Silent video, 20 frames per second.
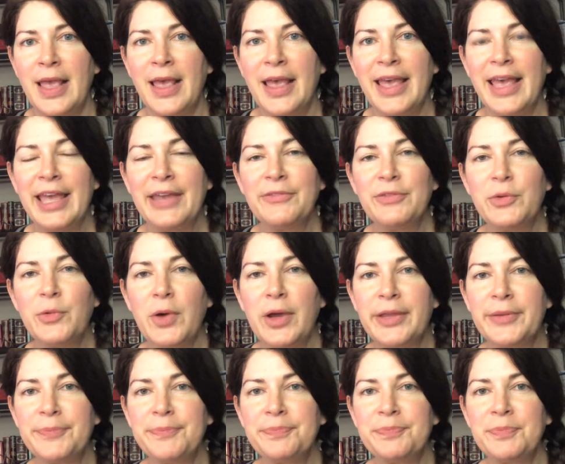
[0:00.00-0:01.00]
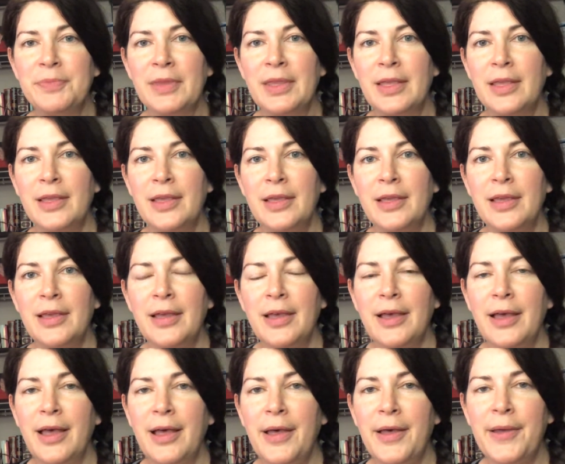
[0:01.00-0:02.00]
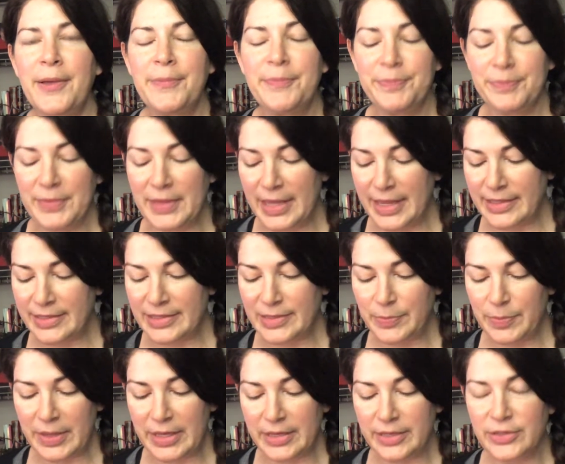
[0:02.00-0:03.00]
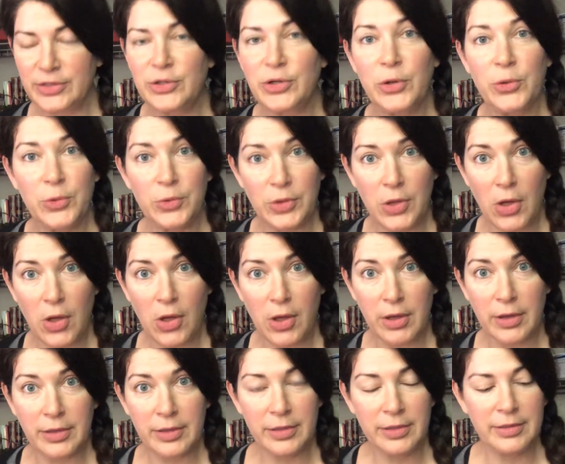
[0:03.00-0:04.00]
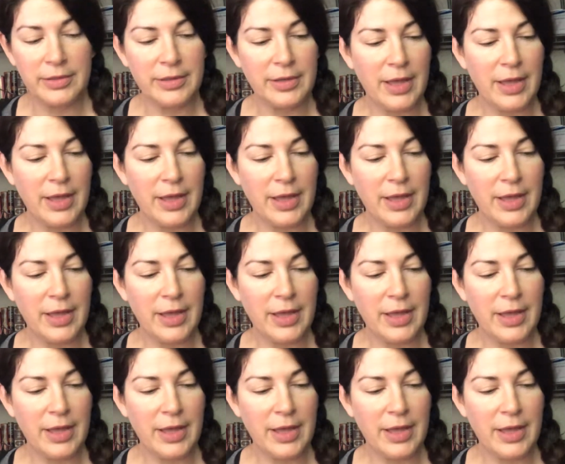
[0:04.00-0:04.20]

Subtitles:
Hey everyone. It's been too long.